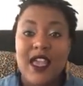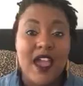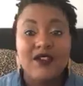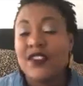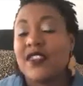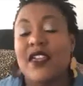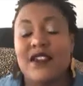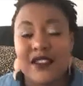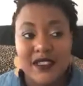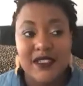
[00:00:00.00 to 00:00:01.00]
everything
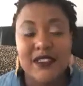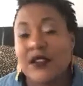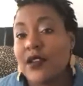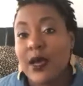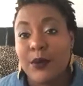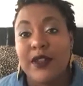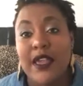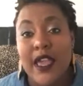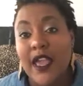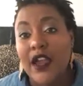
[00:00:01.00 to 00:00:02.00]
else is still up in
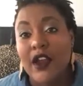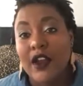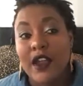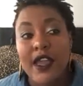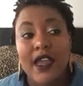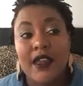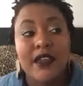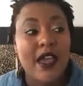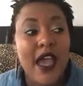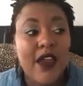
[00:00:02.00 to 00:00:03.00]
the air,
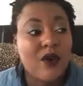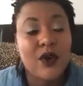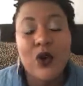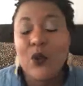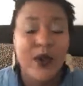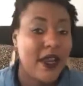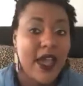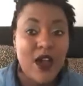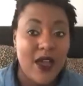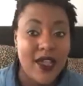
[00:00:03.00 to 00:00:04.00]
and I don't know when
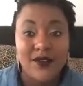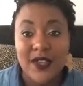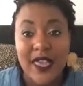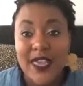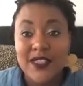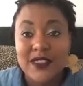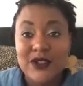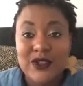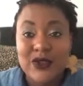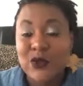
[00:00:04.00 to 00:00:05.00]
I'll have an
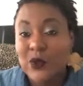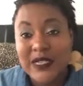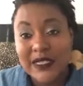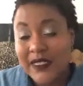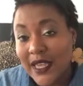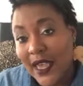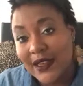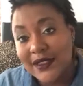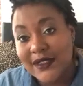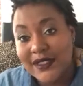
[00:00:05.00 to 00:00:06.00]
answer to what's
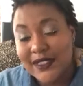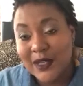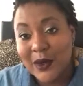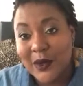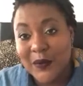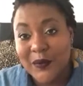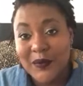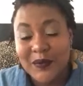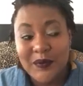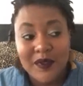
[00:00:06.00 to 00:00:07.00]
next. So
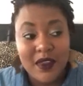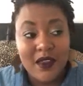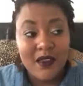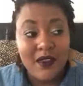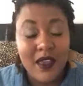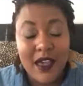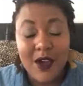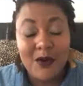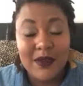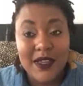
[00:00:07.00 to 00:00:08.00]
yeah, I
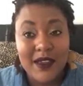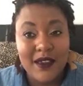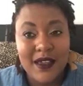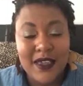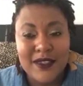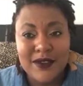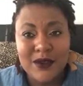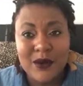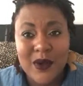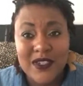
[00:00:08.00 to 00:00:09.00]
hope that answered
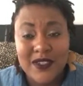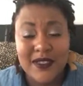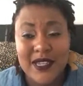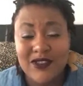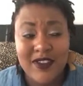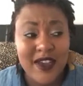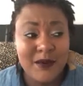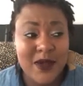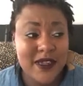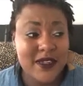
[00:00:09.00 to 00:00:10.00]
your questions. I tried to
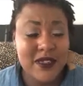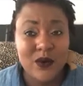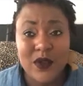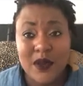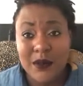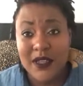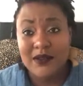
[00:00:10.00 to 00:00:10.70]
make this quick, but